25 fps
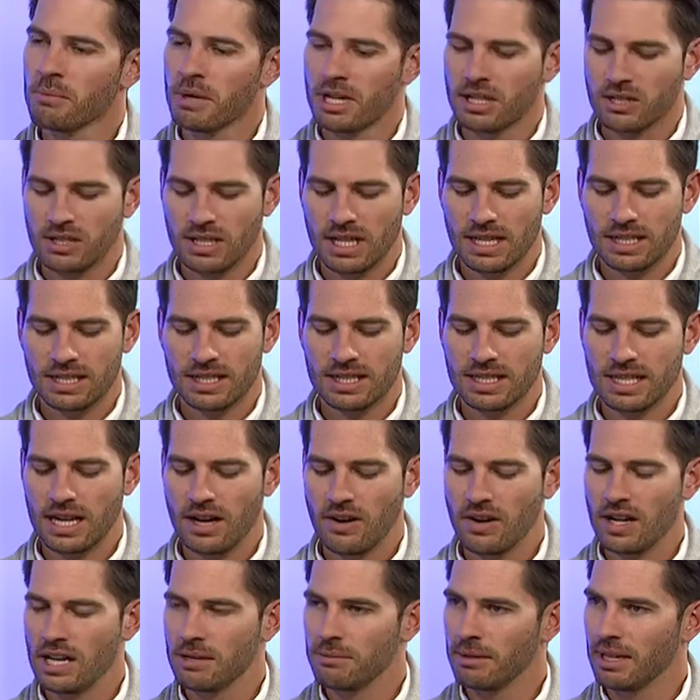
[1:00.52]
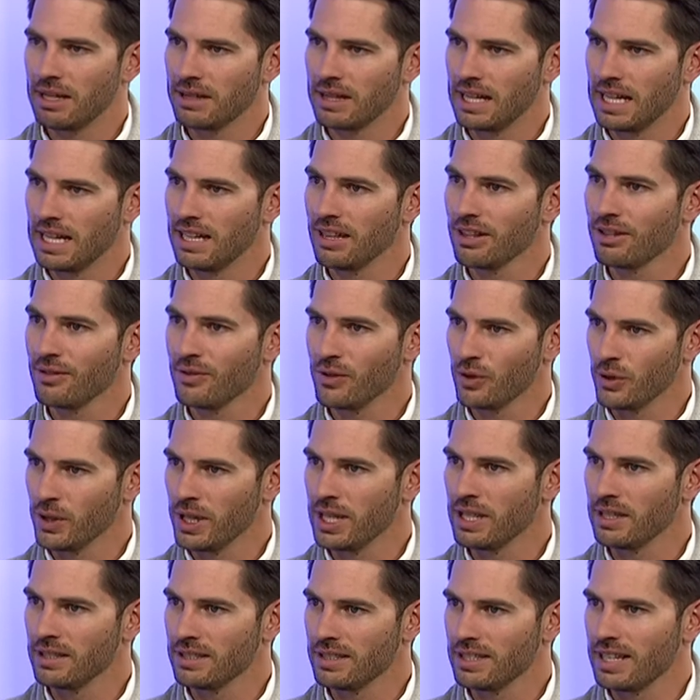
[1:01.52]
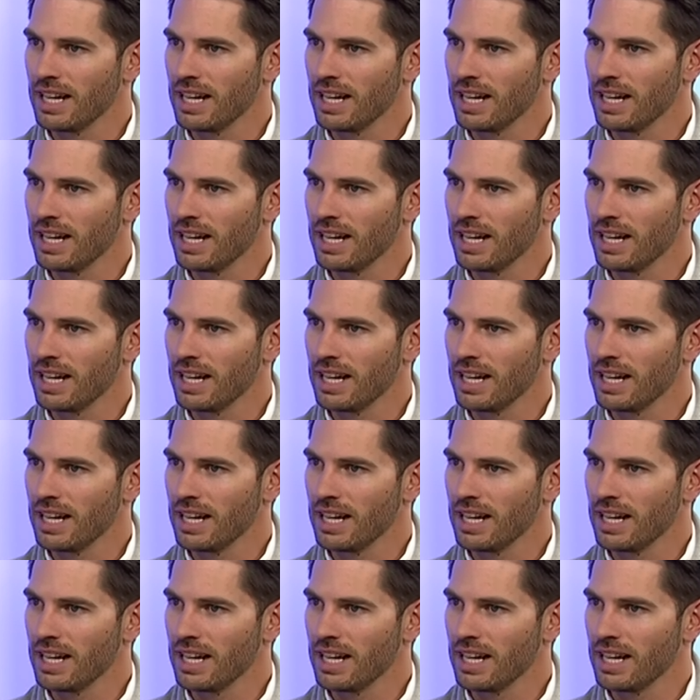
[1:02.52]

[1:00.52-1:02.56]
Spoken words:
much necessarily about the health of your nails,